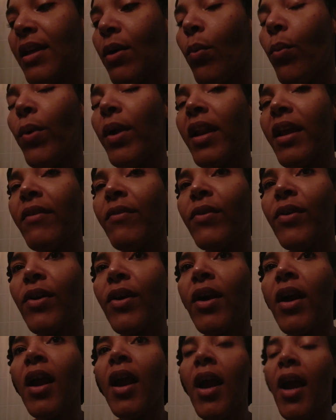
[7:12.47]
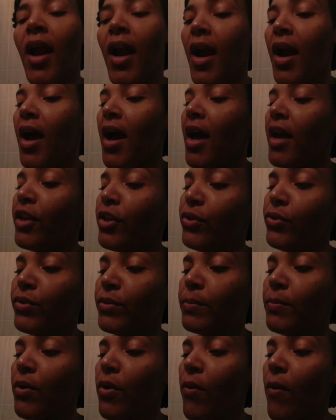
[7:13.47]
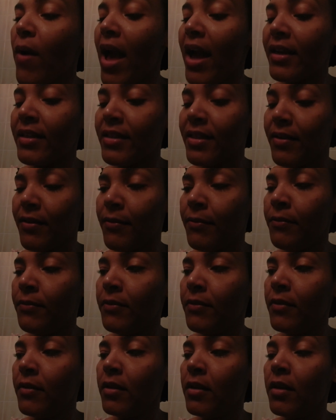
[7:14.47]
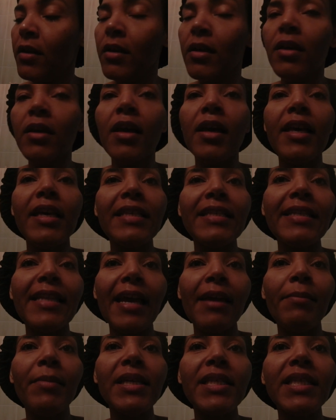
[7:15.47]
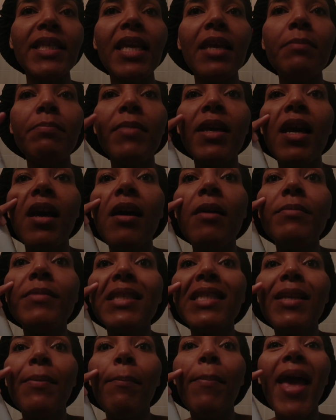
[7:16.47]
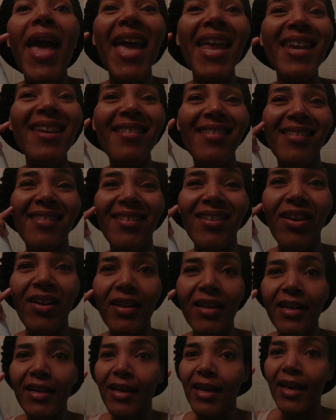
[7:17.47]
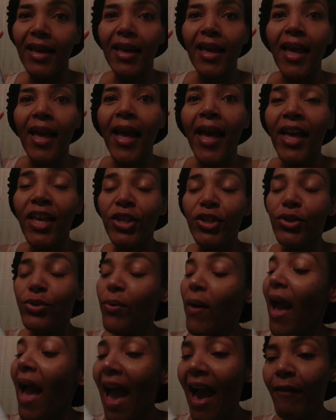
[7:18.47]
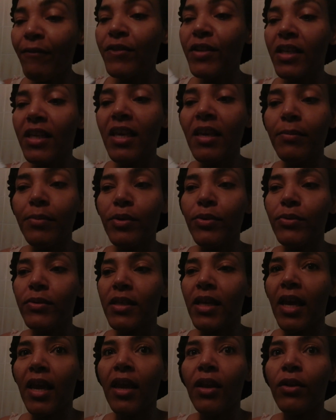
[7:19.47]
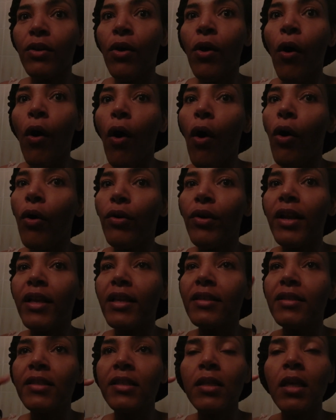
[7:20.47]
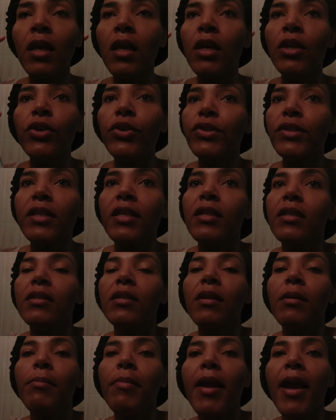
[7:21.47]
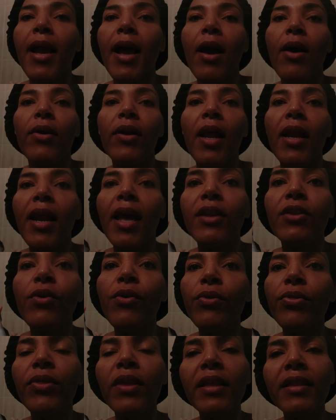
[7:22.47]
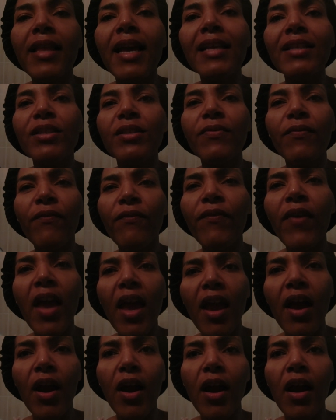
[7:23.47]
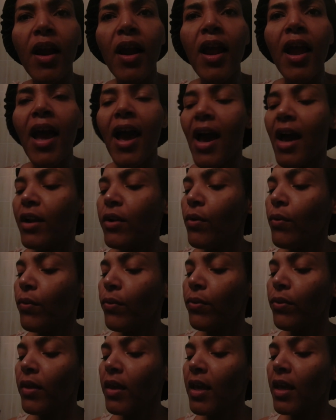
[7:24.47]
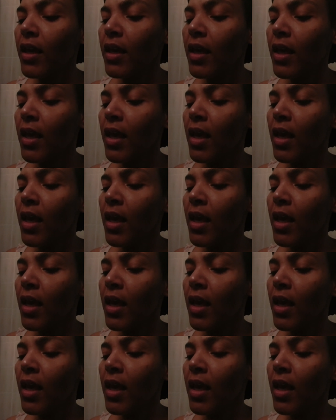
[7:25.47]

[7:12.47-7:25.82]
whenever I use Proactive, it's like my skin becomes dependent on it. Like, you have to keep using it or else your skin is gonna break out. And I don't think that's fair. I don't think,